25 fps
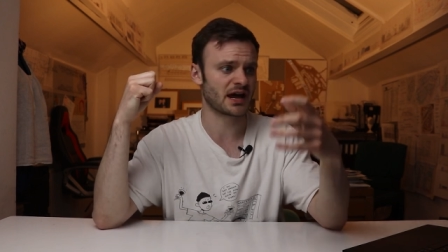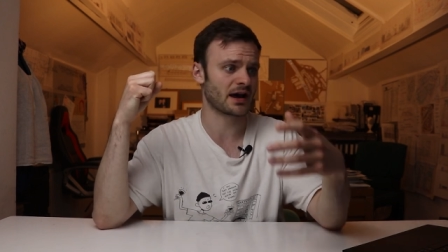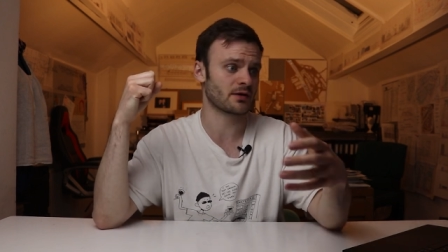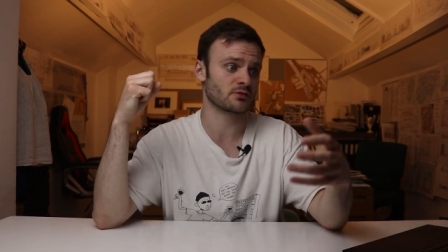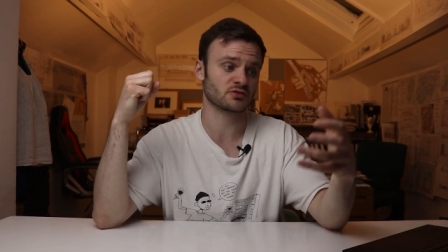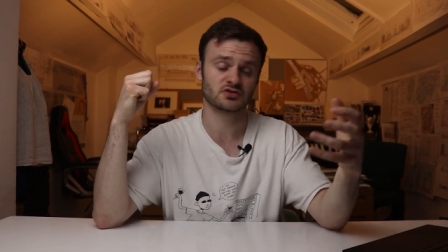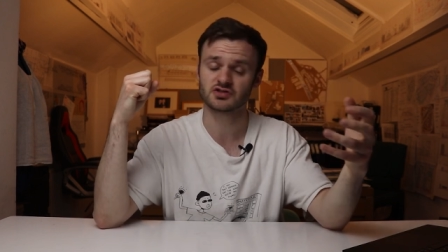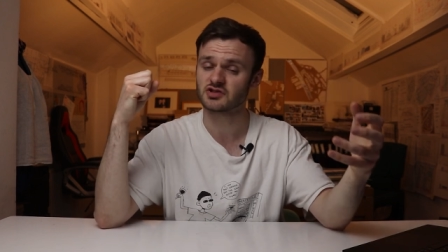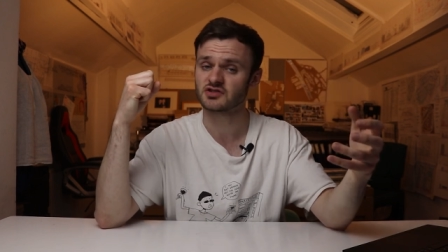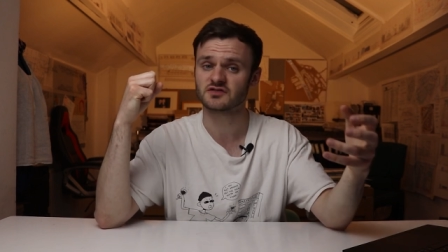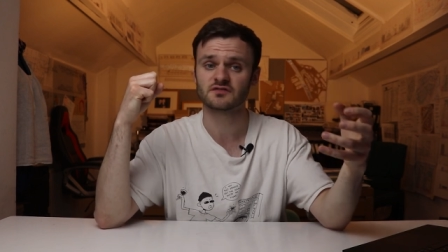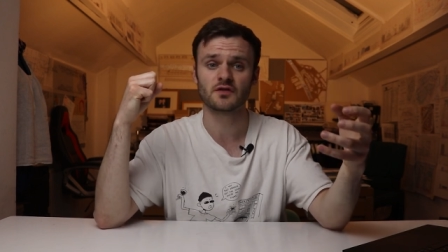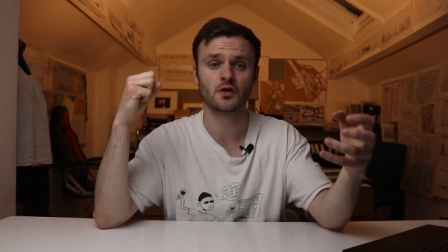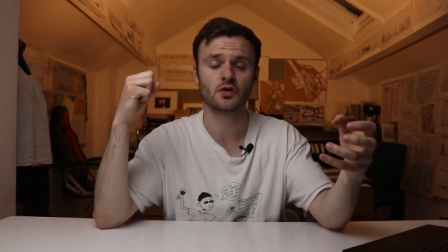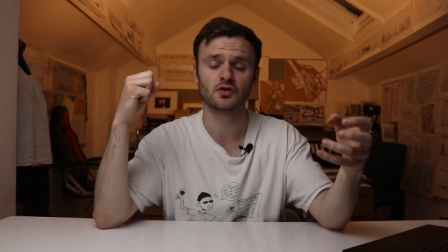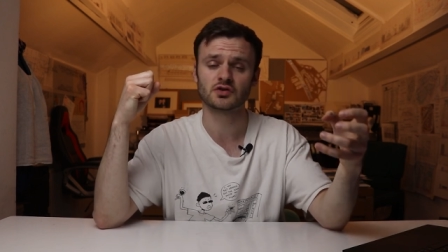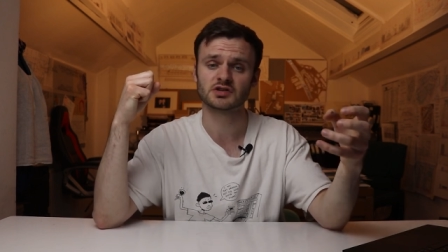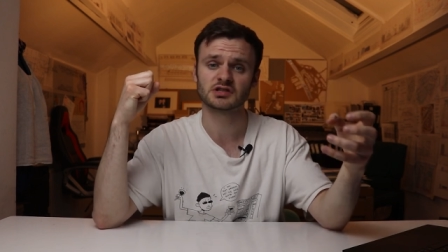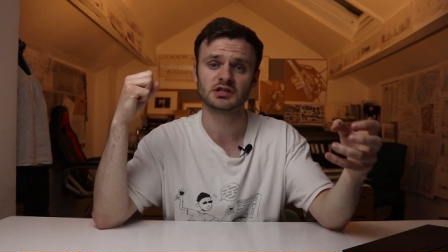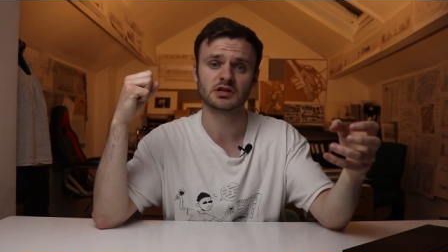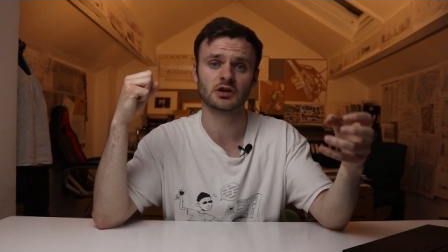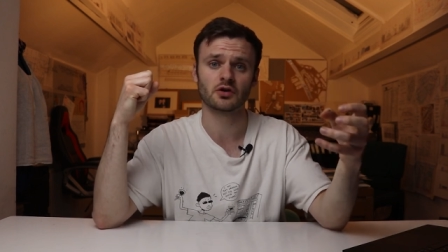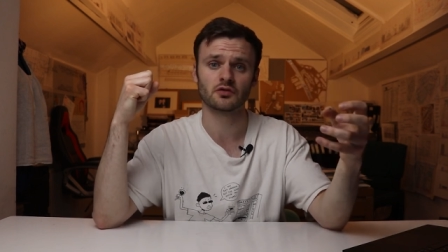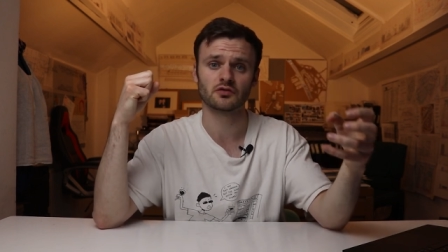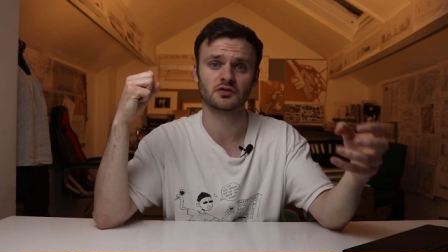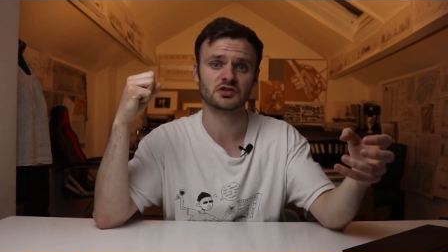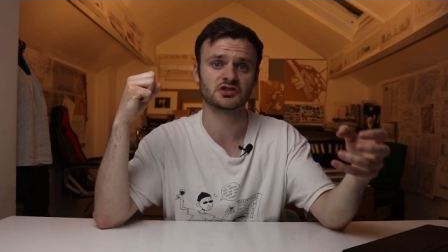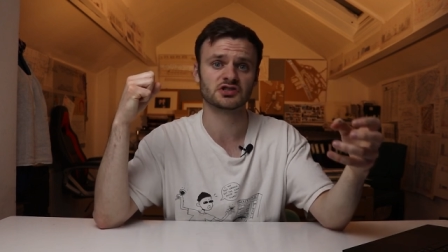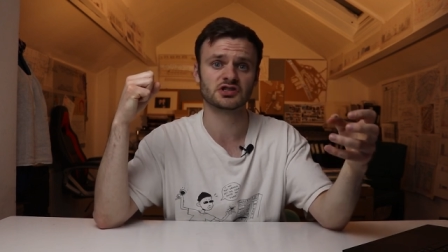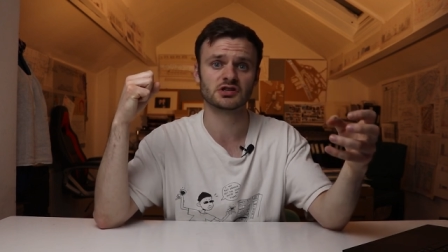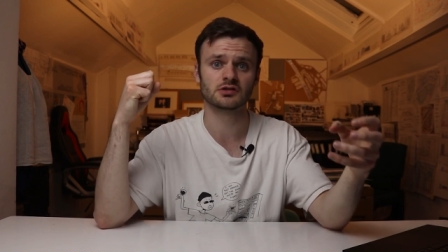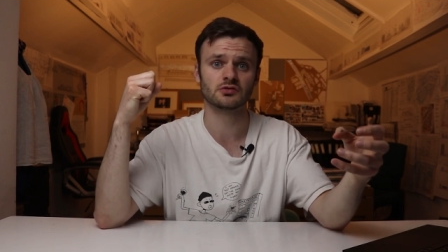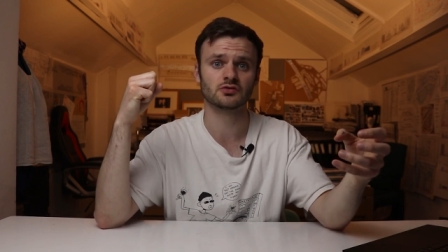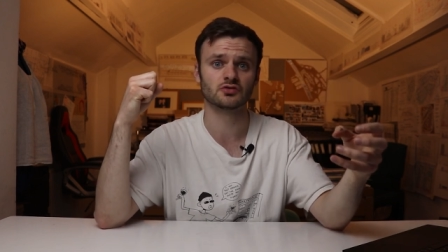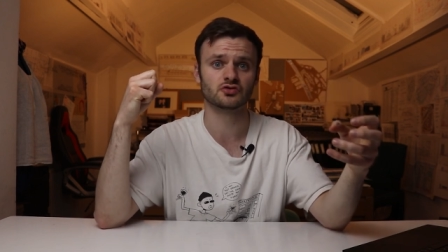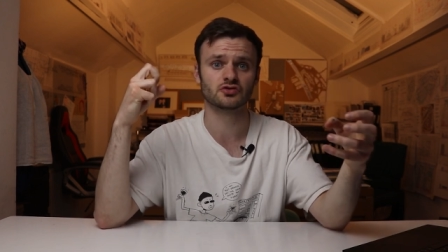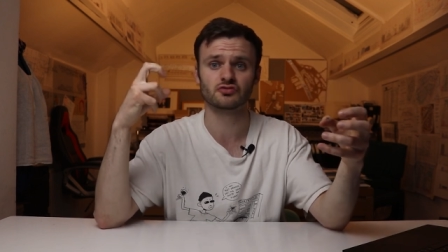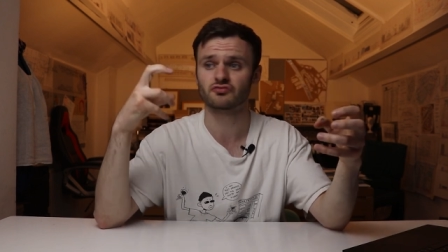how it's just focusing on the
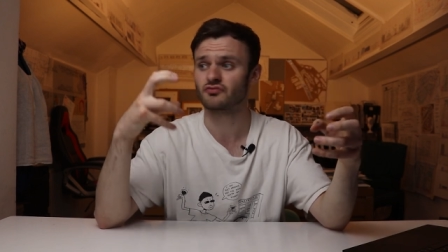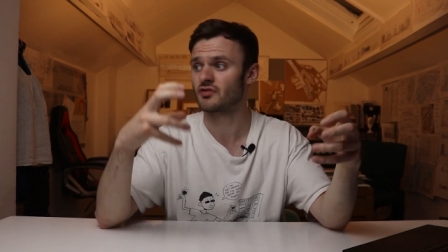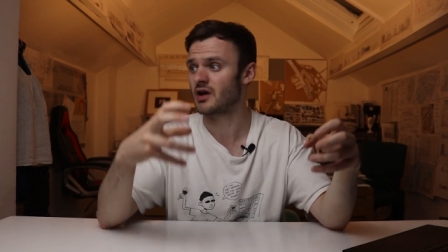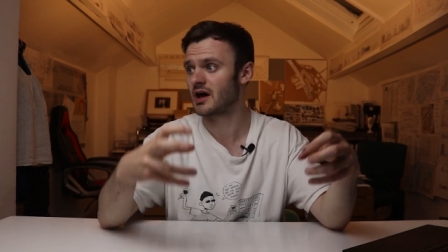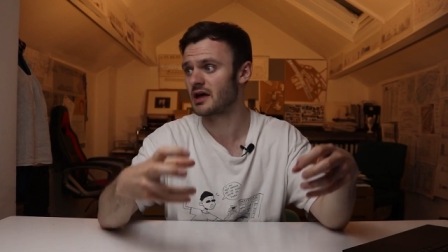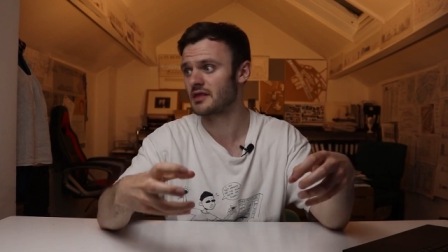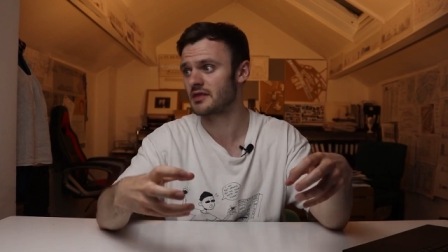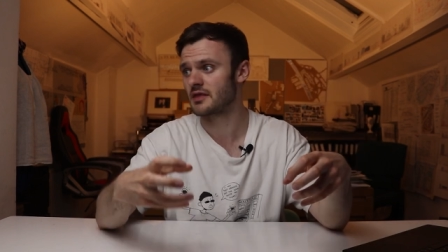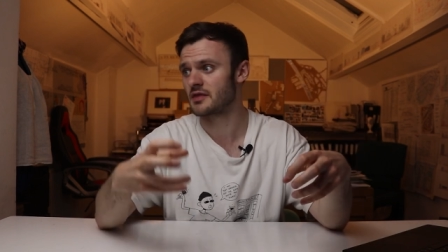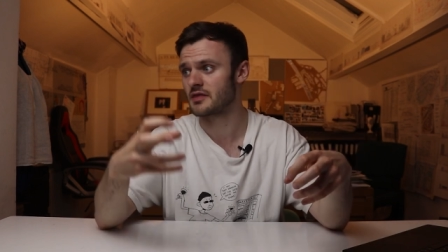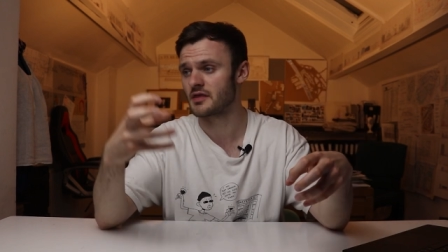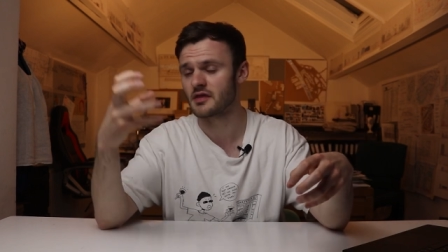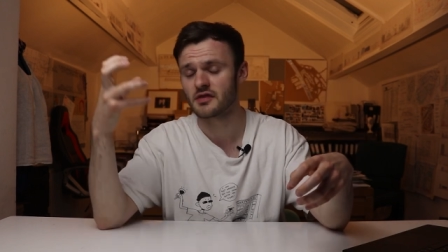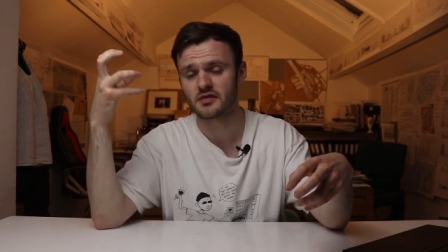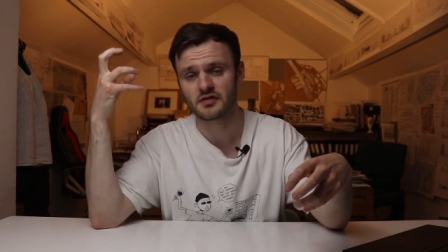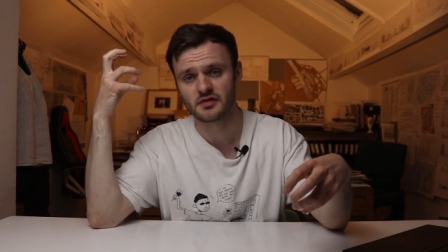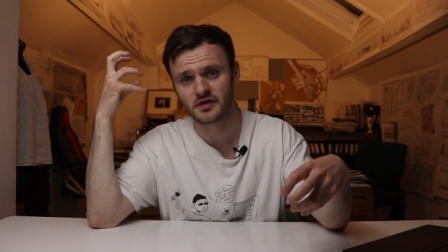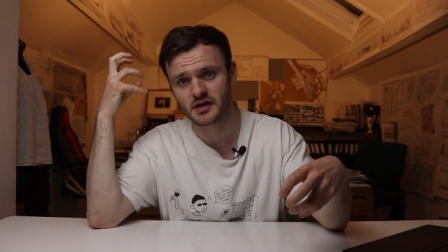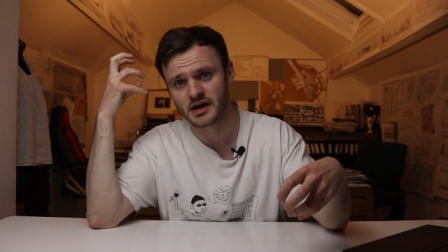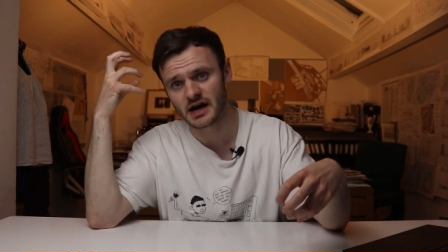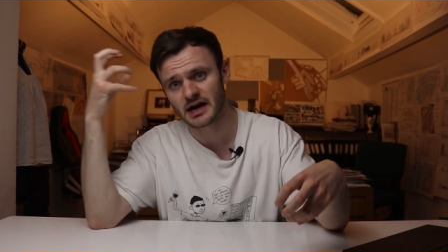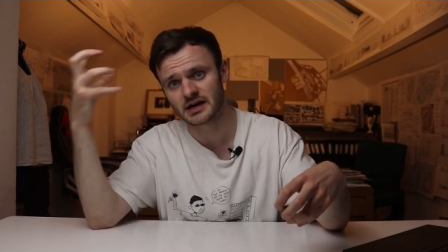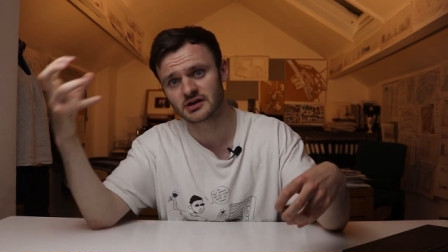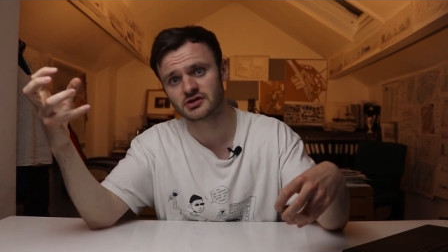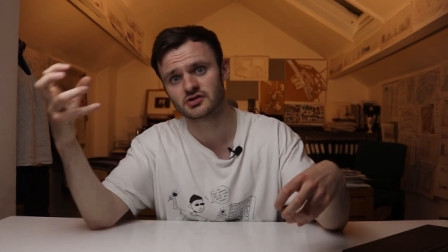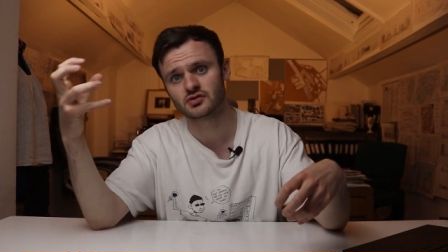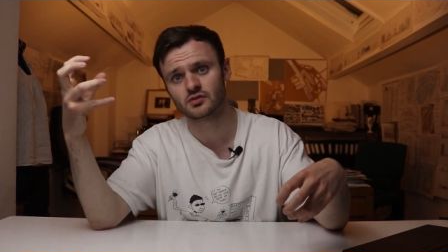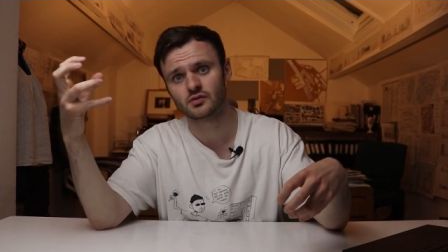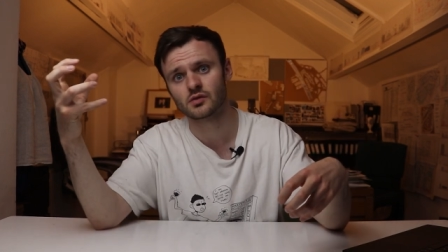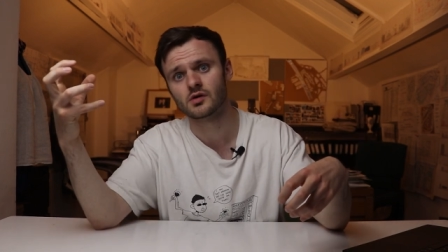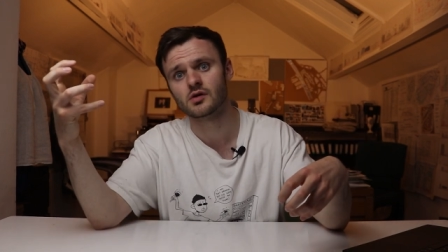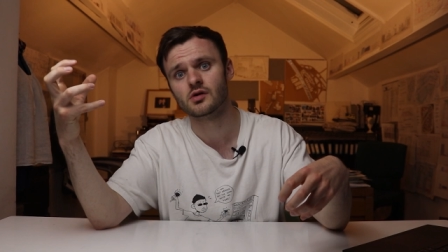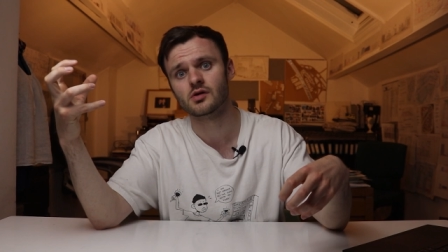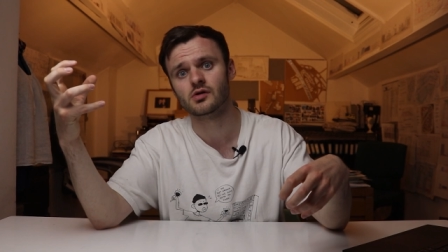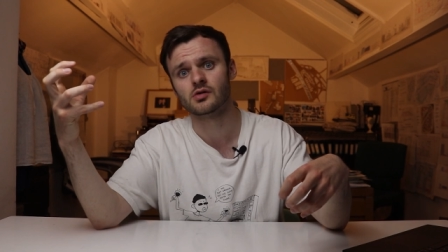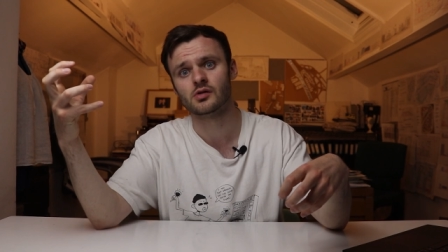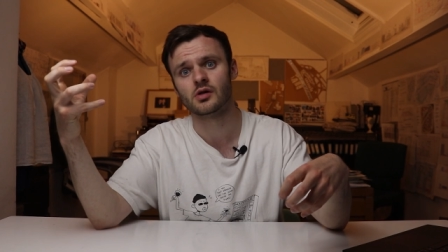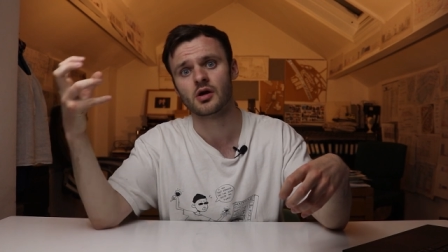children rather than the
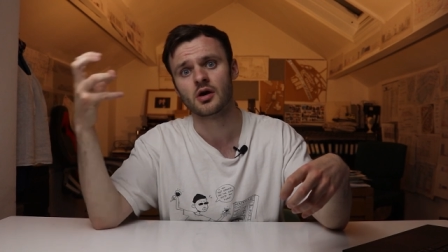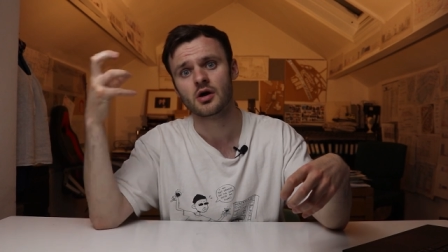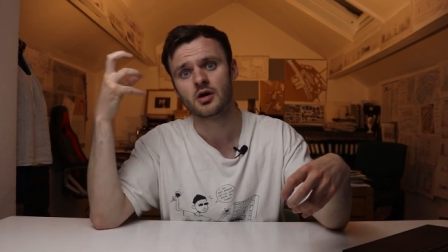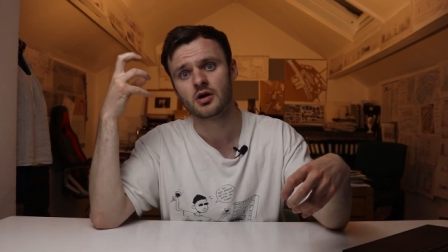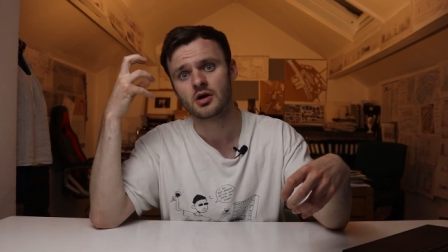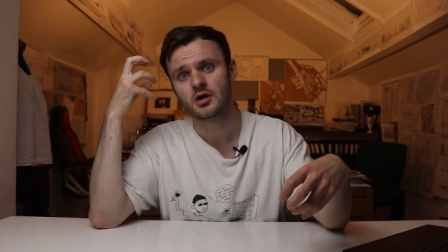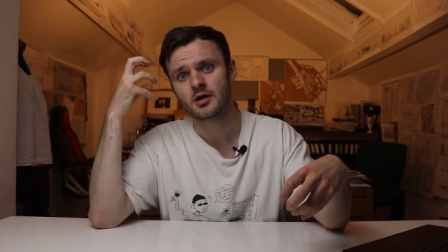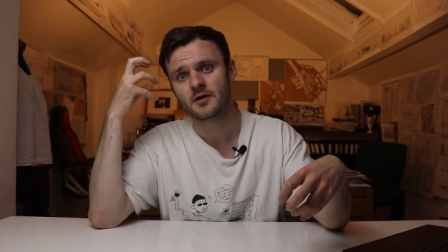actual